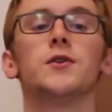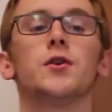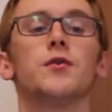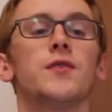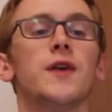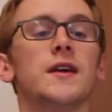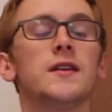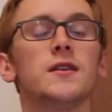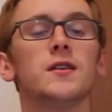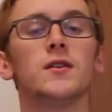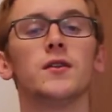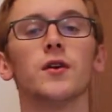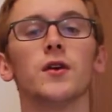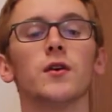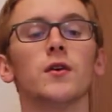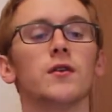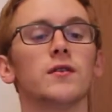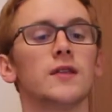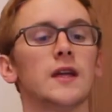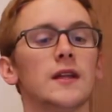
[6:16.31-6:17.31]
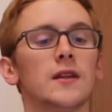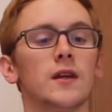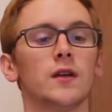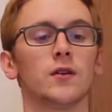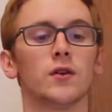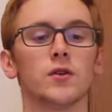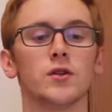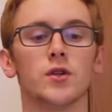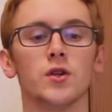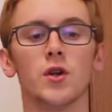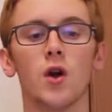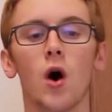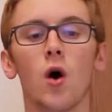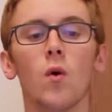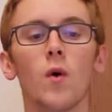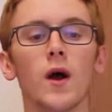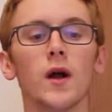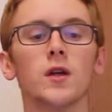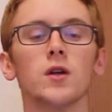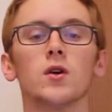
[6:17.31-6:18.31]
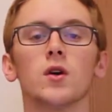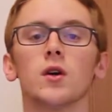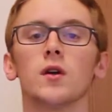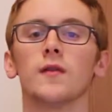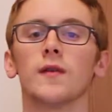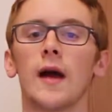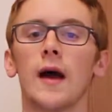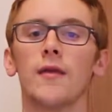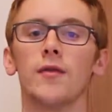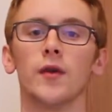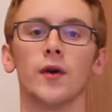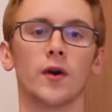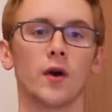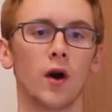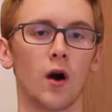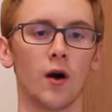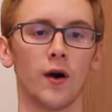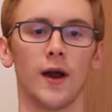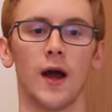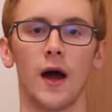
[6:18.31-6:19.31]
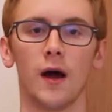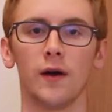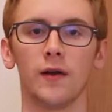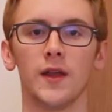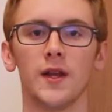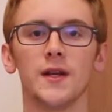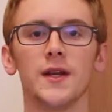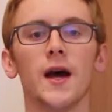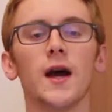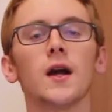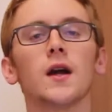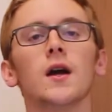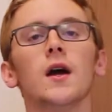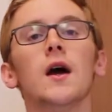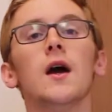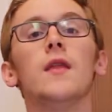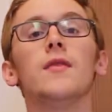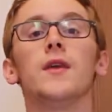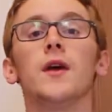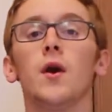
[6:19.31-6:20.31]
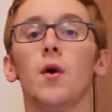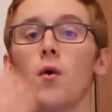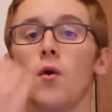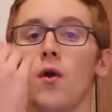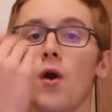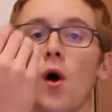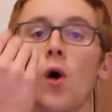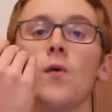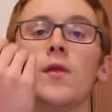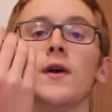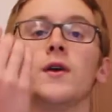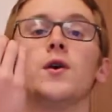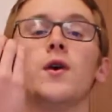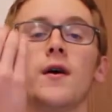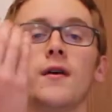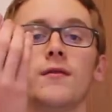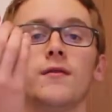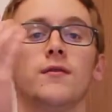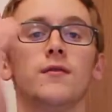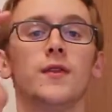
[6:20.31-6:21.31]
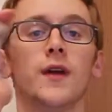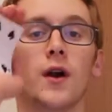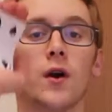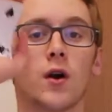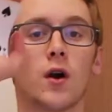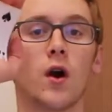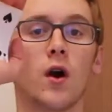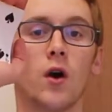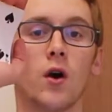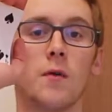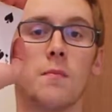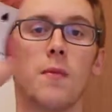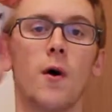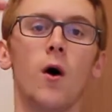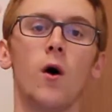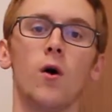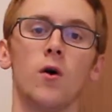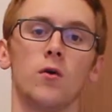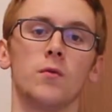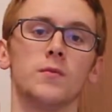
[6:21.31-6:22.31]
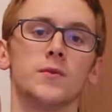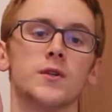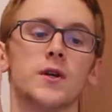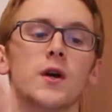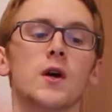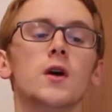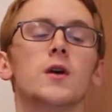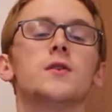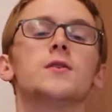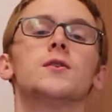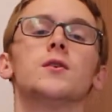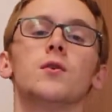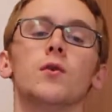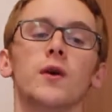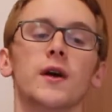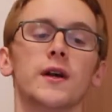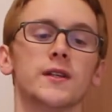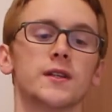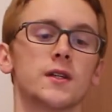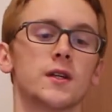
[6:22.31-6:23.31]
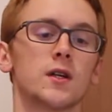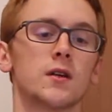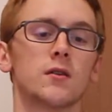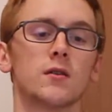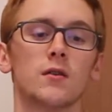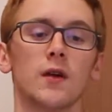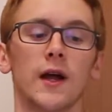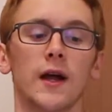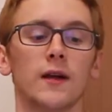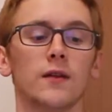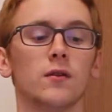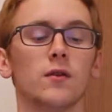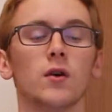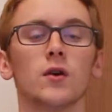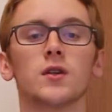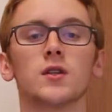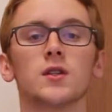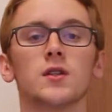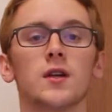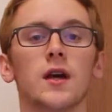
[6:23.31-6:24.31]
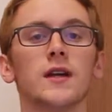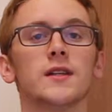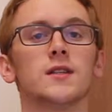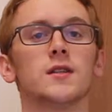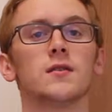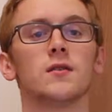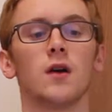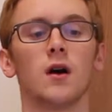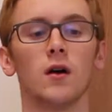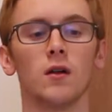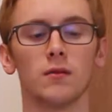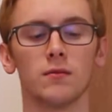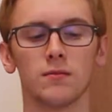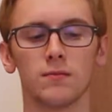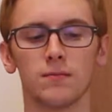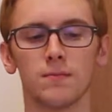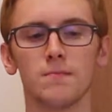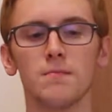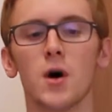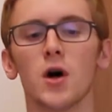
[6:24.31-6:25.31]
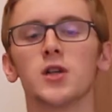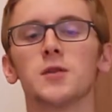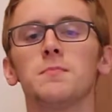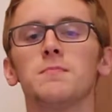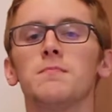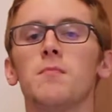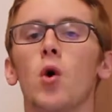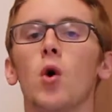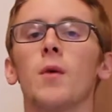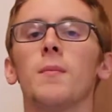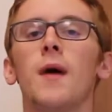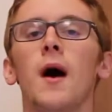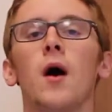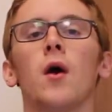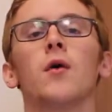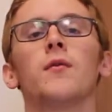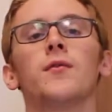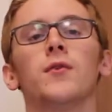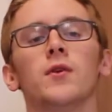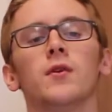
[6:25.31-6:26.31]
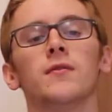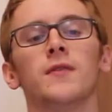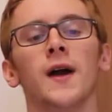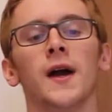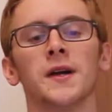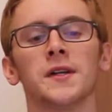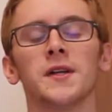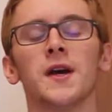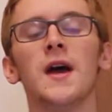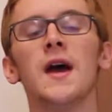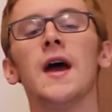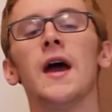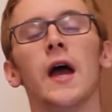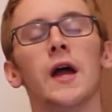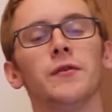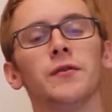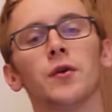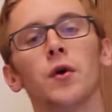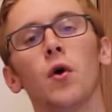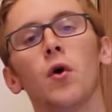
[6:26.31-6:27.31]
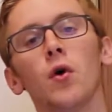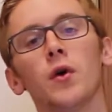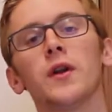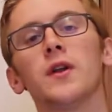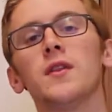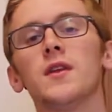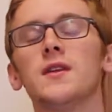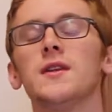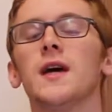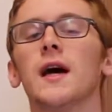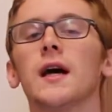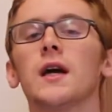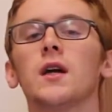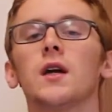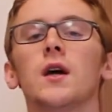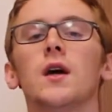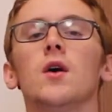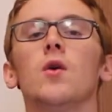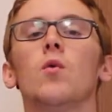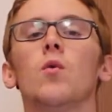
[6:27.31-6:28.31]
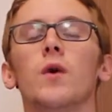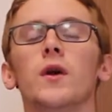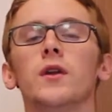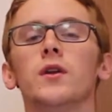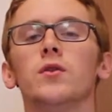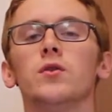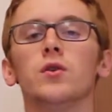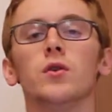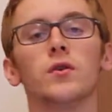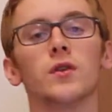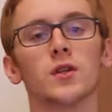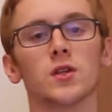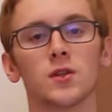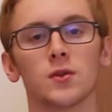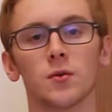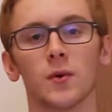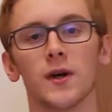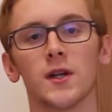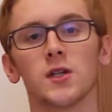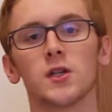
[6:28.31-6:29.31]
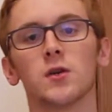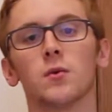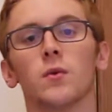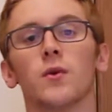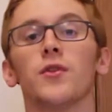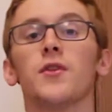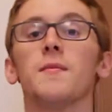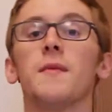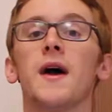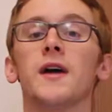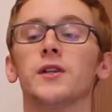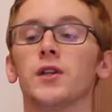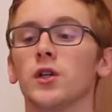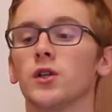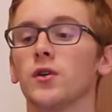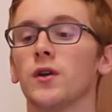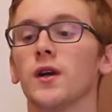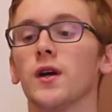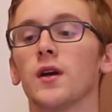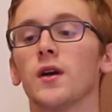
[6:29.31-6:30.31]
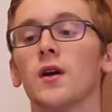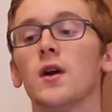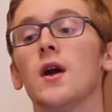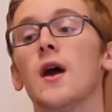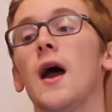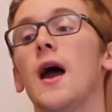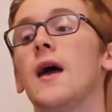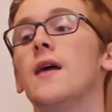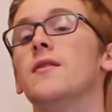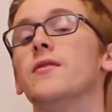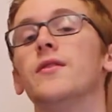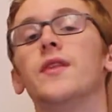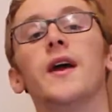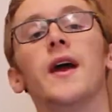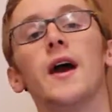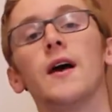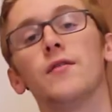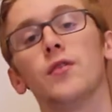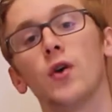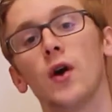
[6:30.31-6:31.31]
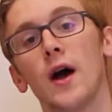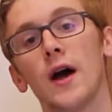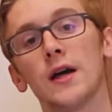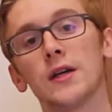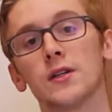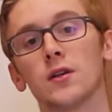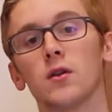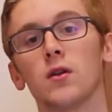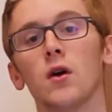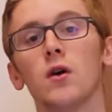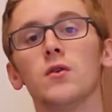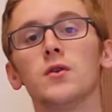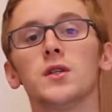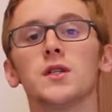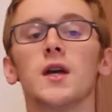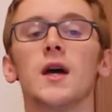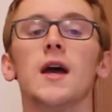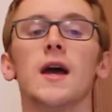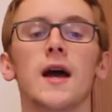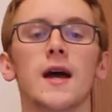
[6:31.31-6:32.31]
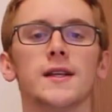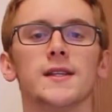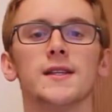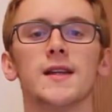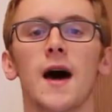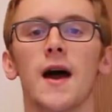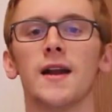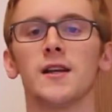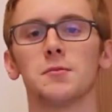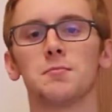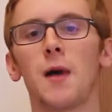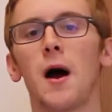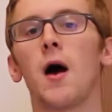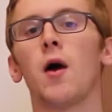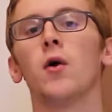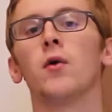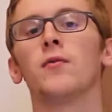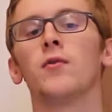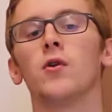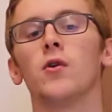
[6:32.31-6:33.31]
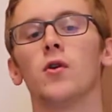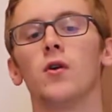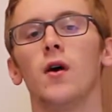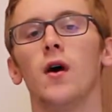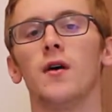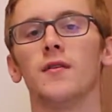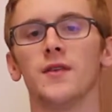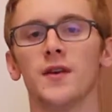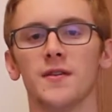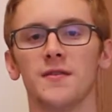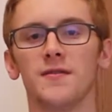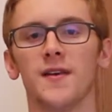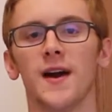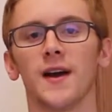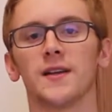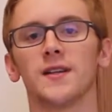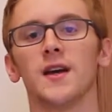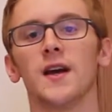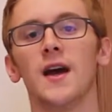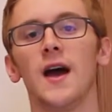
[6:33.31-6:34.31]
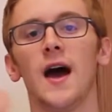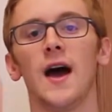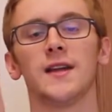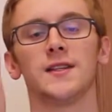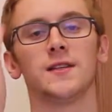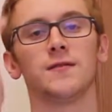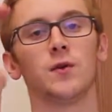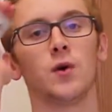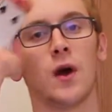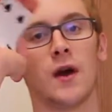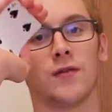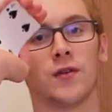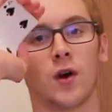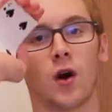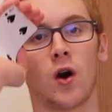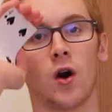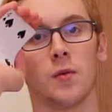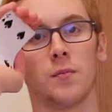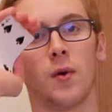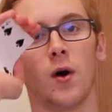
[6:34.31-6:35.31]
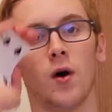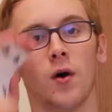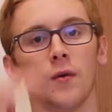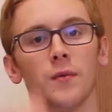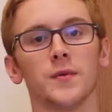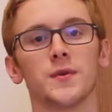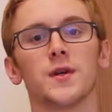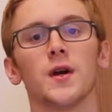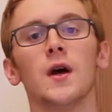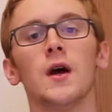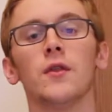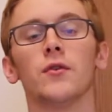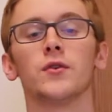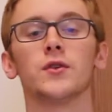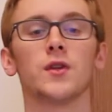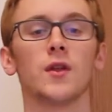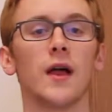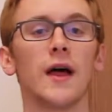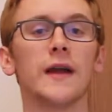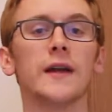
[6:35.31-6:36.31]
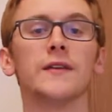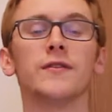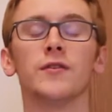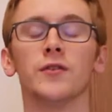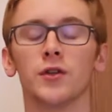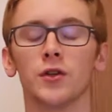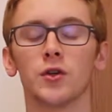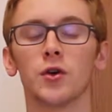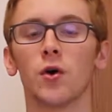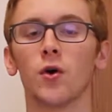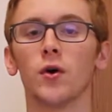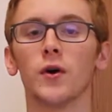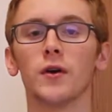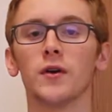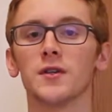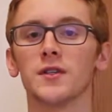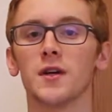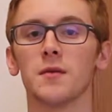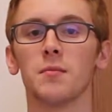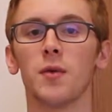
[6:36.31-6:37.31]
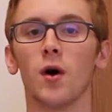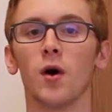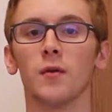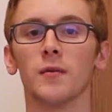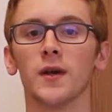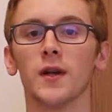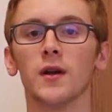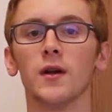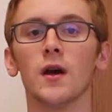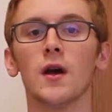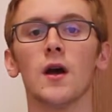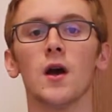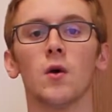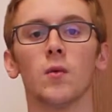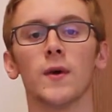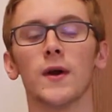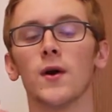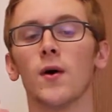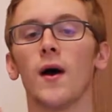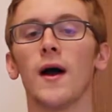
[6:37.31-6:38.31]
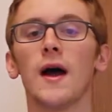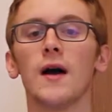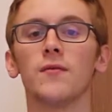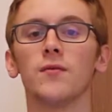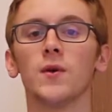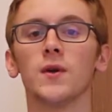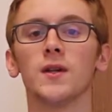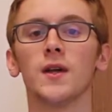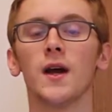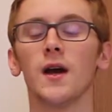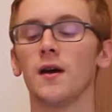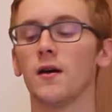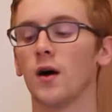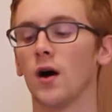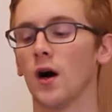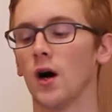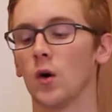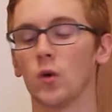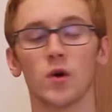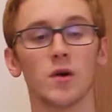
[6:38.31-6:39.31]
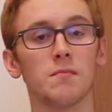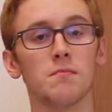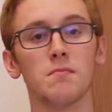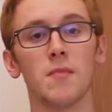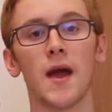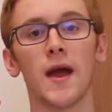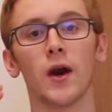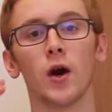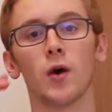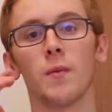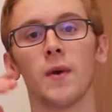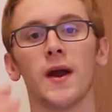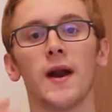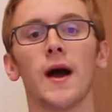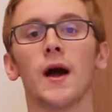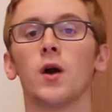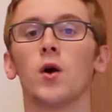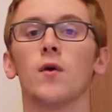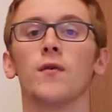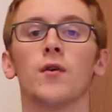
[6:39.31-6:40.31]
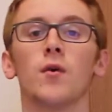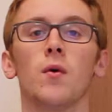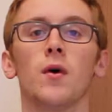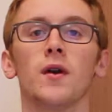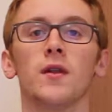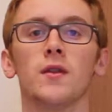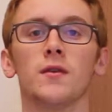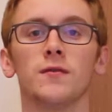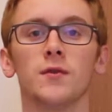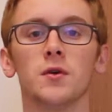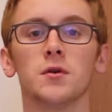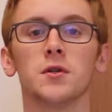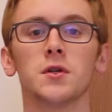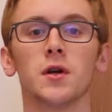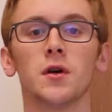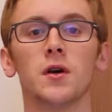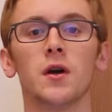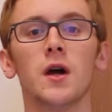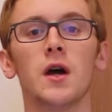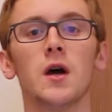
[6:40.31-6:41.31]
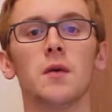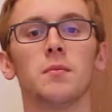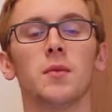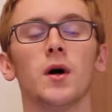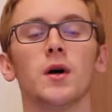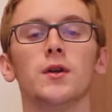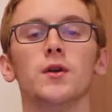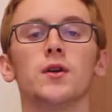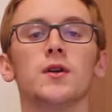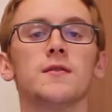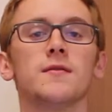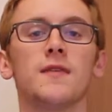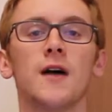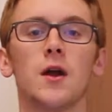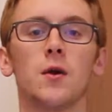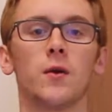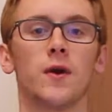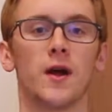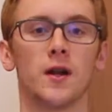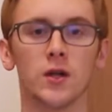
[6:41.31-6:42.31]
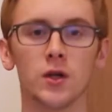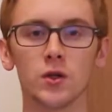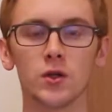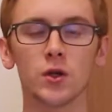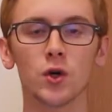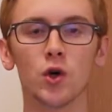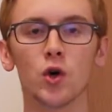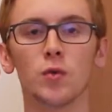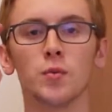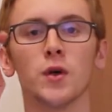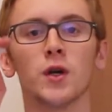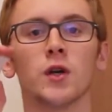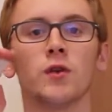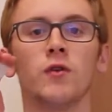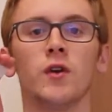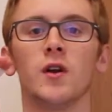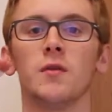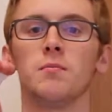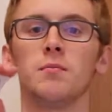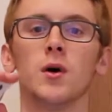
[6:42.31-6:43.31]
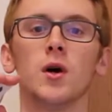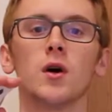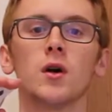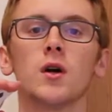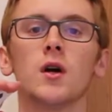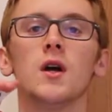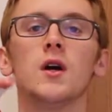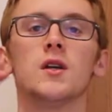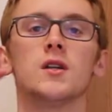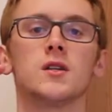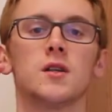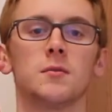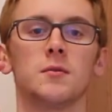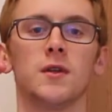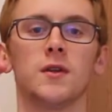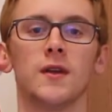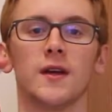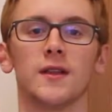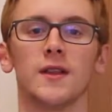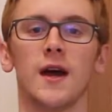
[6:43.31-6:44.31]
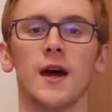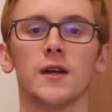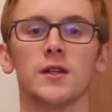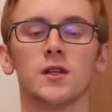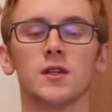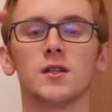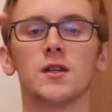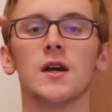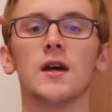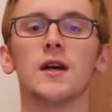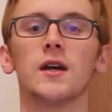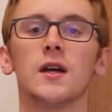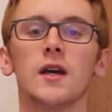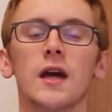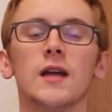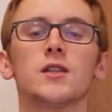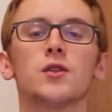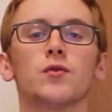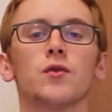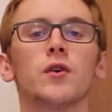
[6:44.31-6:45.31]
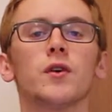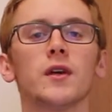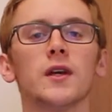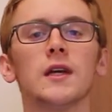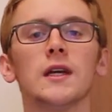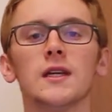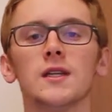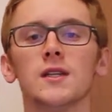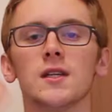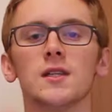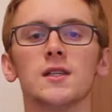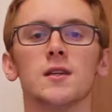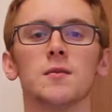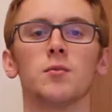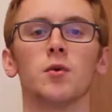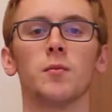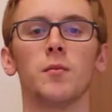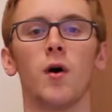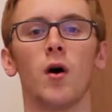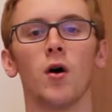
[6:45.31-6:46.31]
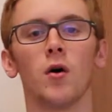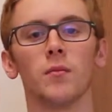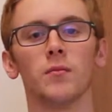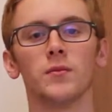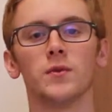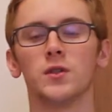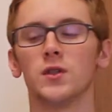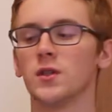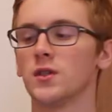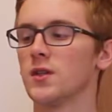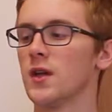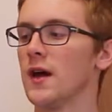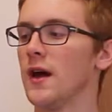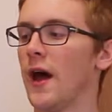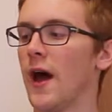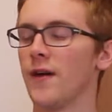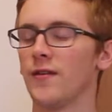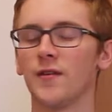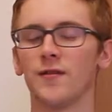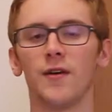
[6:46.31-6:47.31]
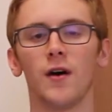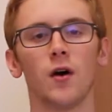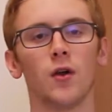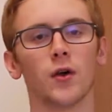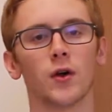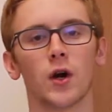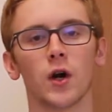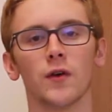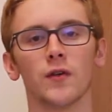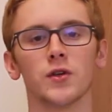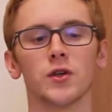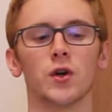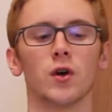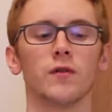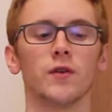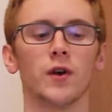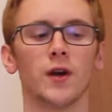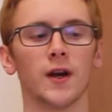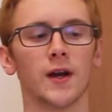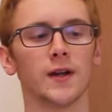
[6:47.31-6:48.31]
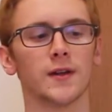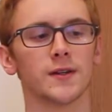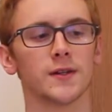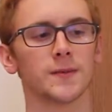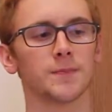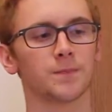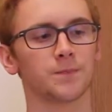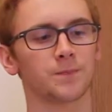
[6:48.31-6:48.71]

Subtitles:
So they think there's no way you could have gotten their card out of the deck. They don't know that you have their card palmed. So it's a much more powerful effect. If you're holding the deck when you do the switch with the magic trick and they have their eyes closed, it's not as powerful of an effect as if you have the card palmed. There's a lot of different tutorials on palming. We don't have one yet. We may or may not go over one in the future, but you can find one on YouTube. You can read a book, something like that. It's a really easy, simple palm. Just have it follow the curvature of your hand.